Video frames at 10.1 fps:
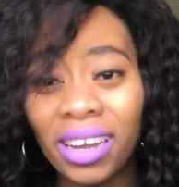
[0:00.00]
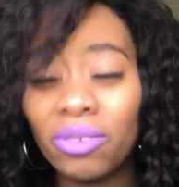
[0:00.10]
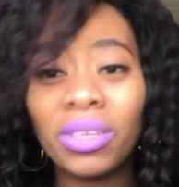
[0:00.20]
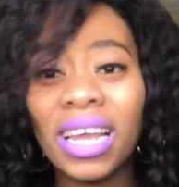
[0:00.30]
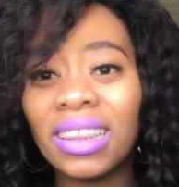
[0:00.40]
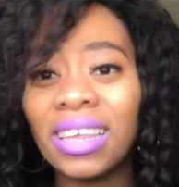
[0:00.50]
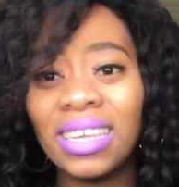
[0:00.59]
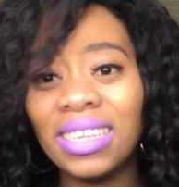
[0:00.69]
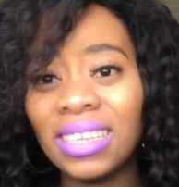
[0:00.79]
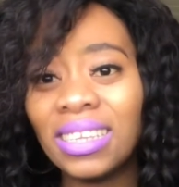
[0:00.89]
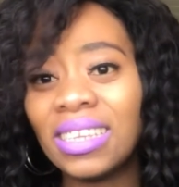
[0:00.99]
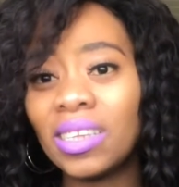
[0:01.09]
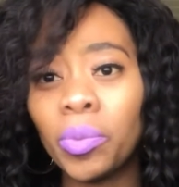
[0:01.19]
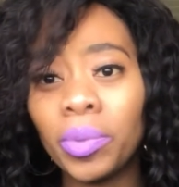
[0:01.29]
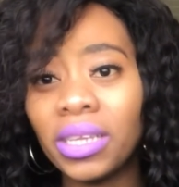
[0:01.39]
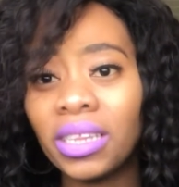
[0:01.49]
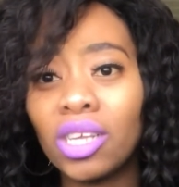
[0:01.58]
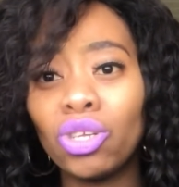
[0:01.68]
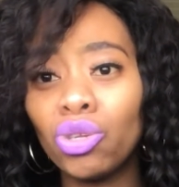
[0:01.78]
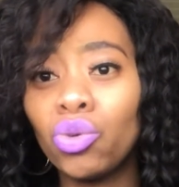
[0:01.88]
It was like the easiest and simplest
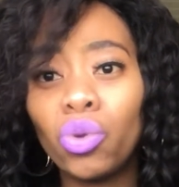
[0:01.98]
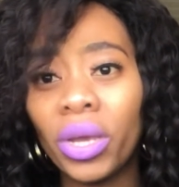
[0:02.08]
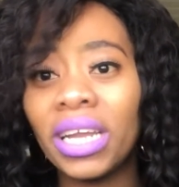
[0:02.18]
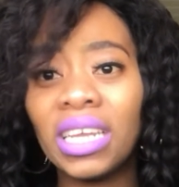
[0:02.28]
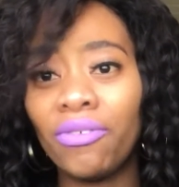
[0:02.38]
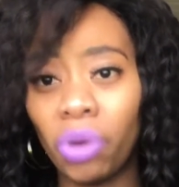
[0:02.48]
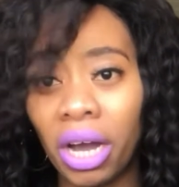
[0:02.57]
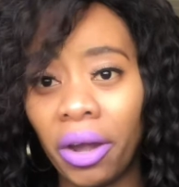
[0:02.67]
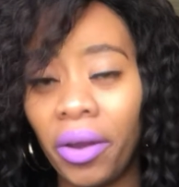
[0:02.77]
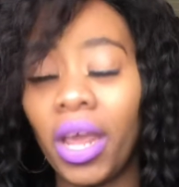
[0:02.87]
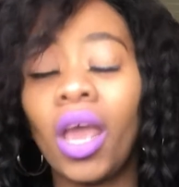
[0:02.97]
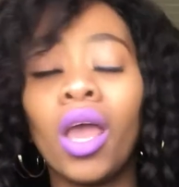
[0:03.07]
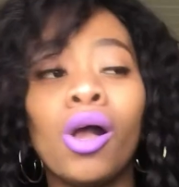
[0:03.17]
thing to do quickly if you're hungry.